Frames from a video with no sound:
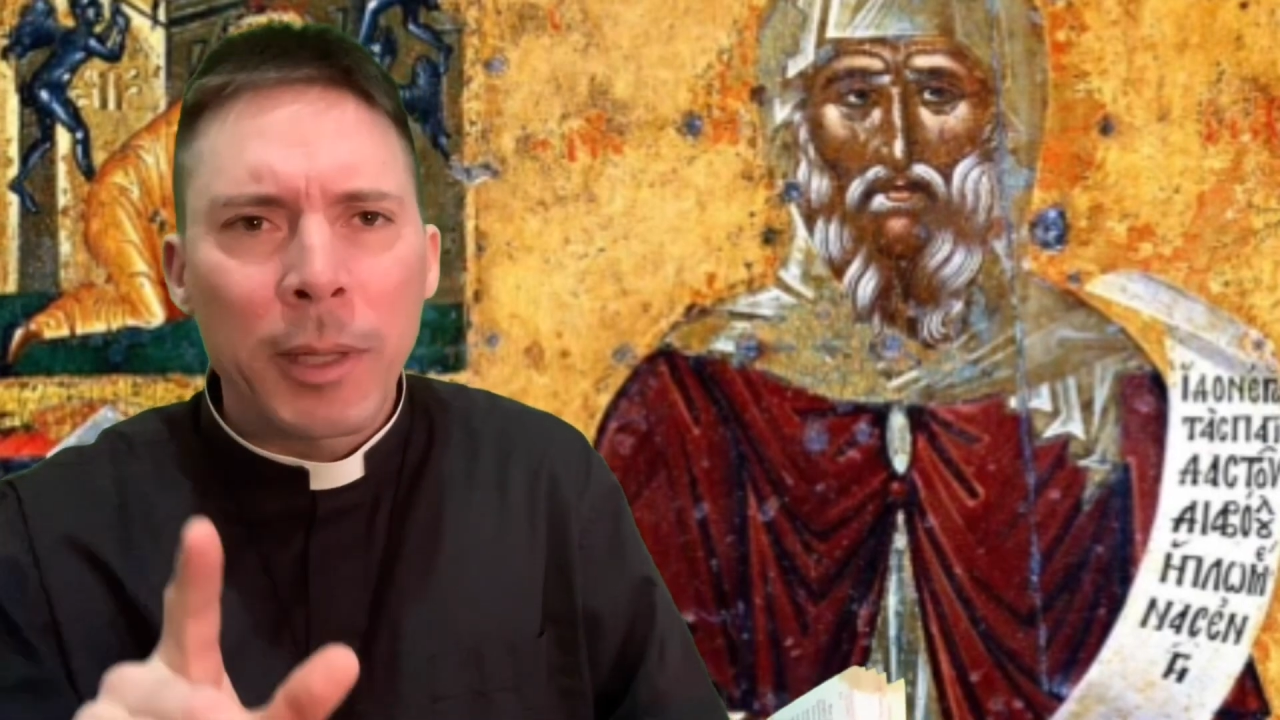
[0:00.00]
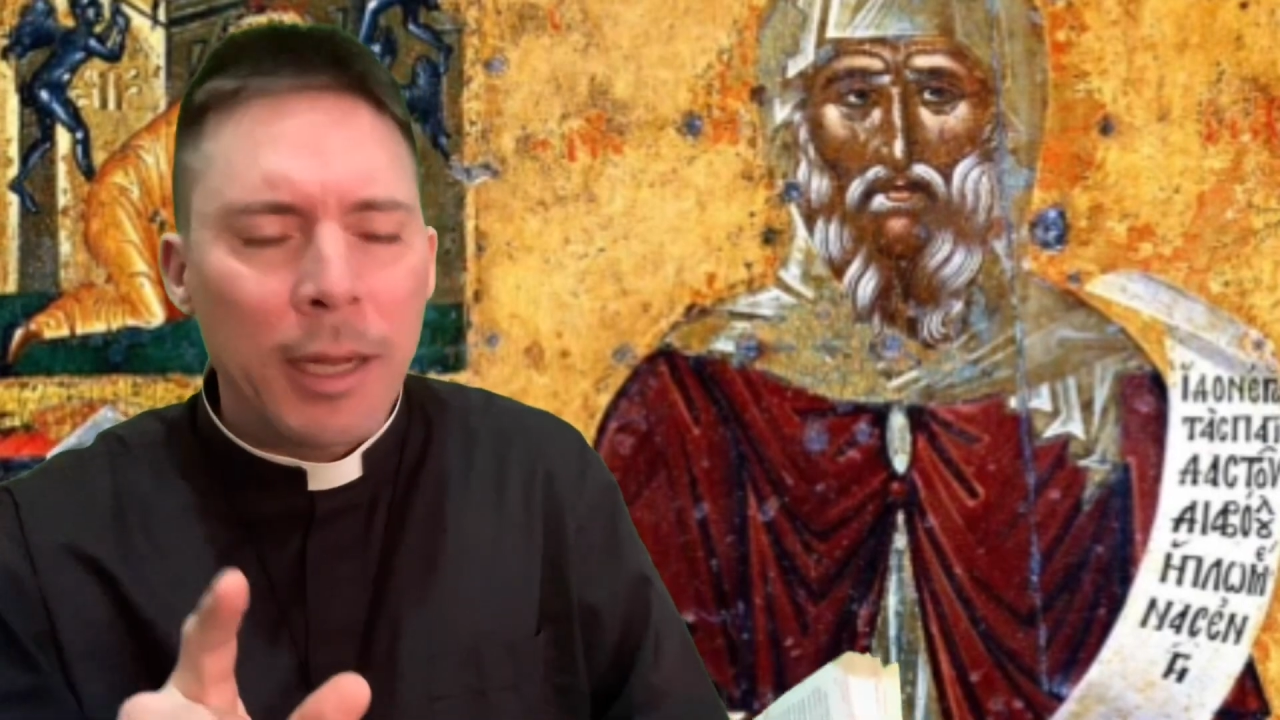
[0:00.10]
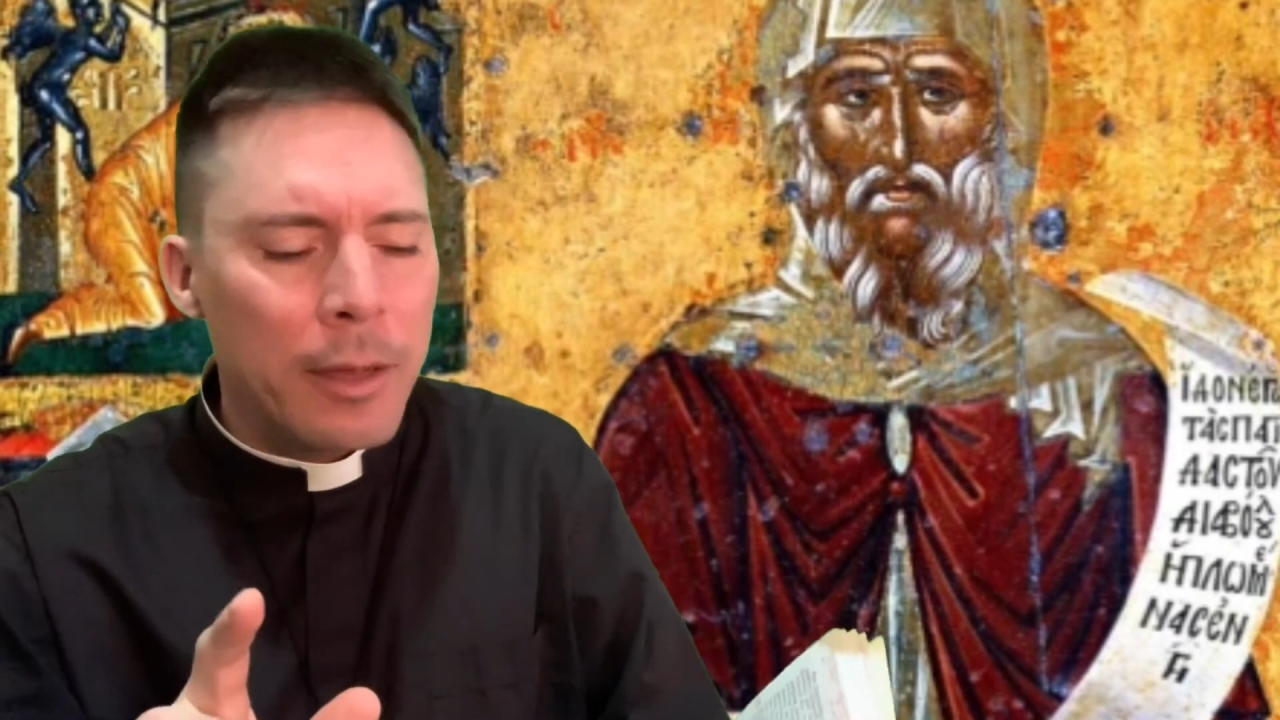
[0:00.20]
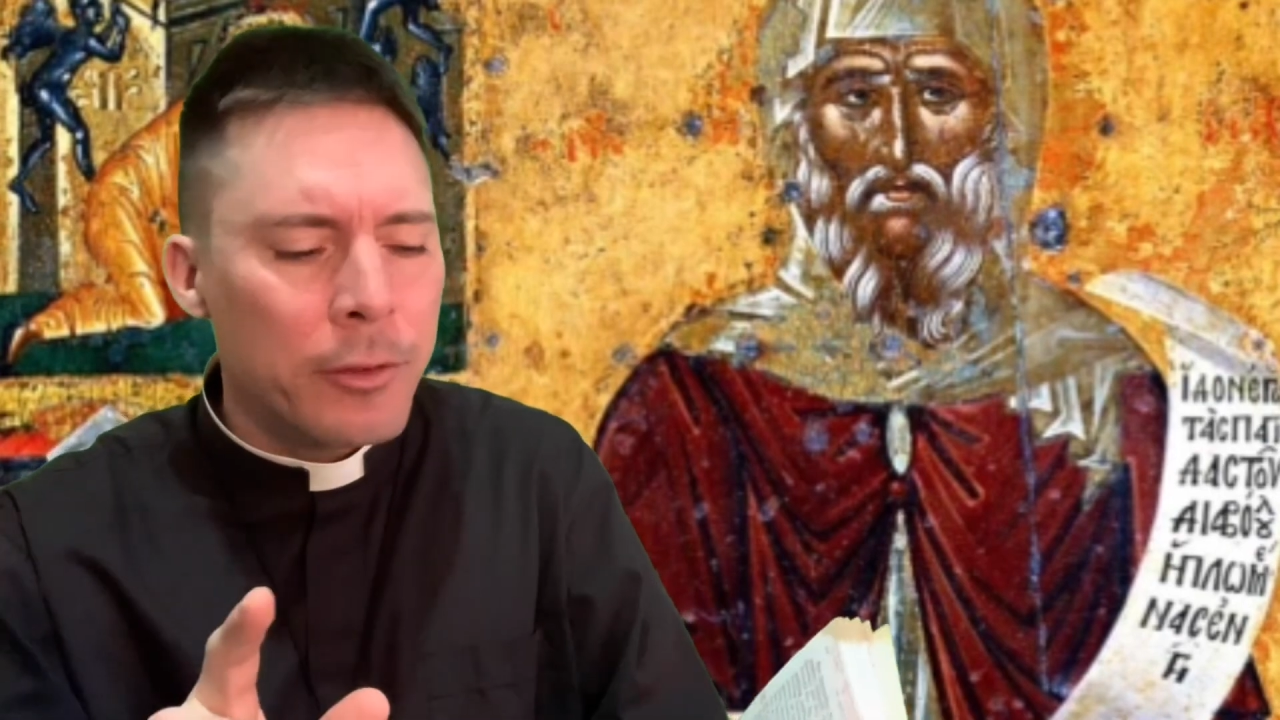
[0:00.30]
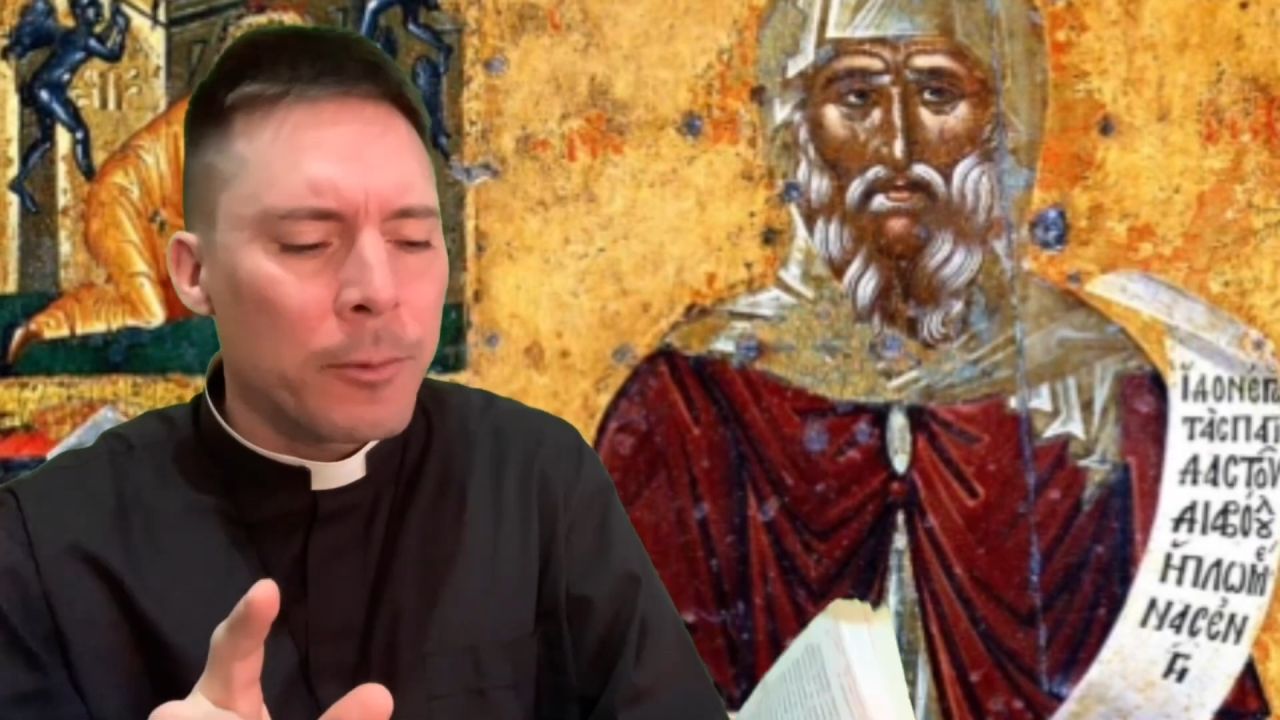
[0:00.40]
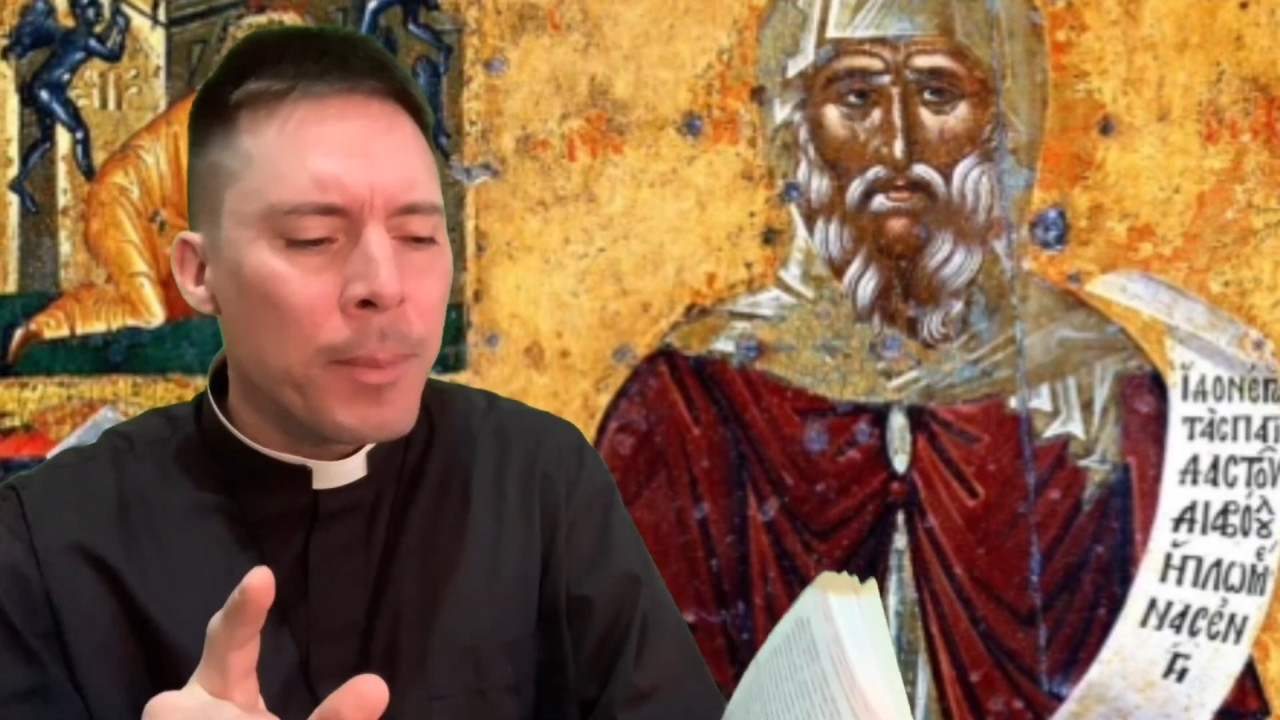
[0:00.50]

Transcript: after.